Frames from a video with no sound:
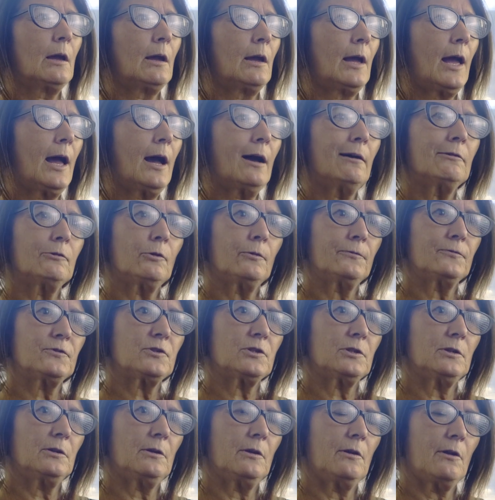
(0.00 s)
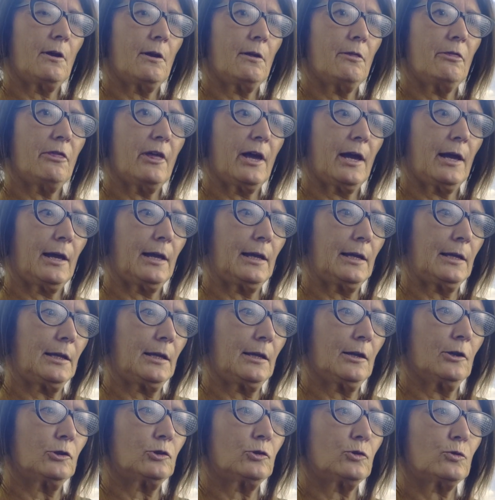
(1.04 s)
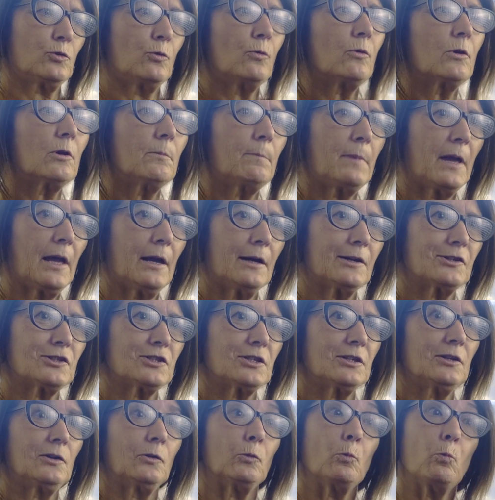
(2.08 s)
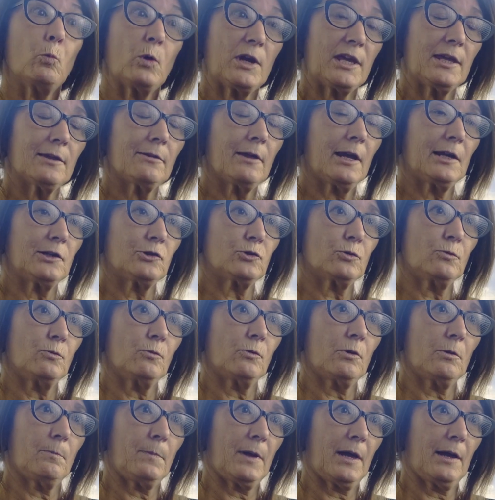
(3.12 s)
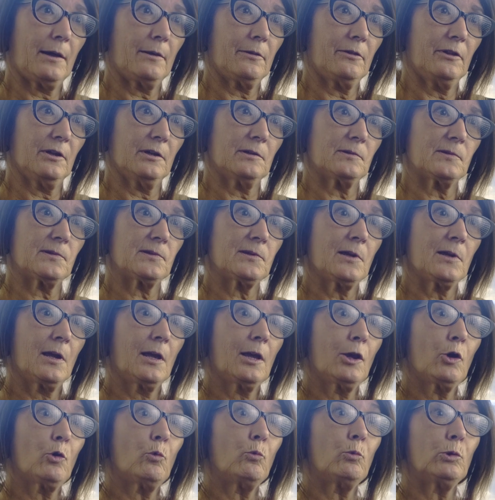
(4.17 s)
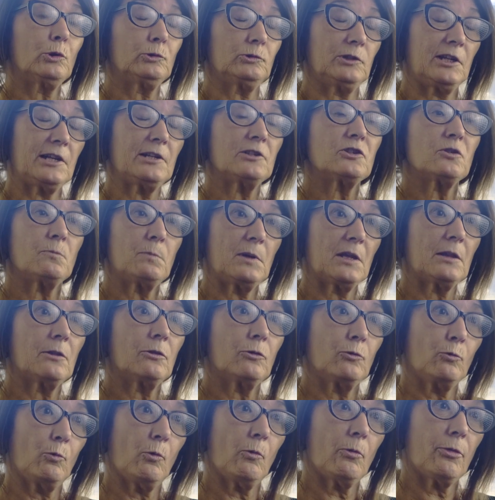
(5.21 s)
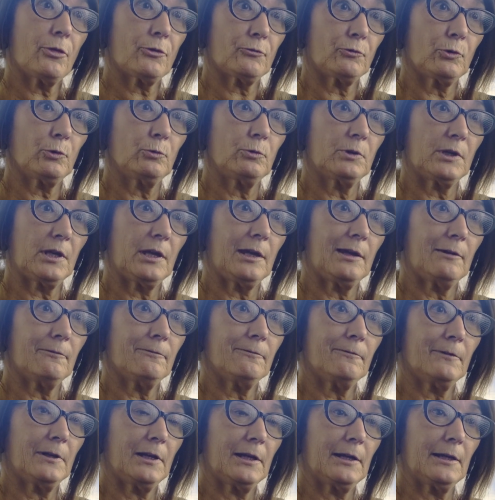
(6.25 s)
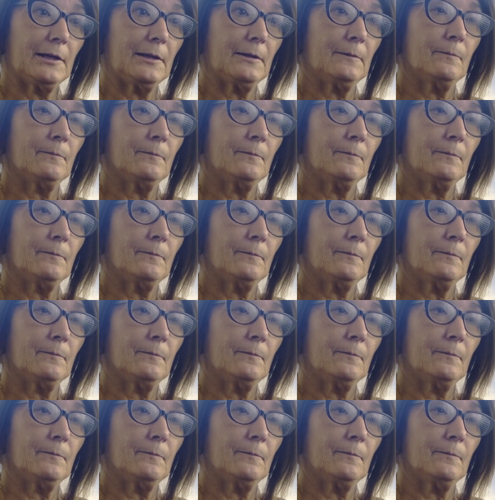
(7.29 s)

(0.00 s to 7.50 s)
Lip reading: How often they talk about it and where they talk about this will need to be thought through carefully.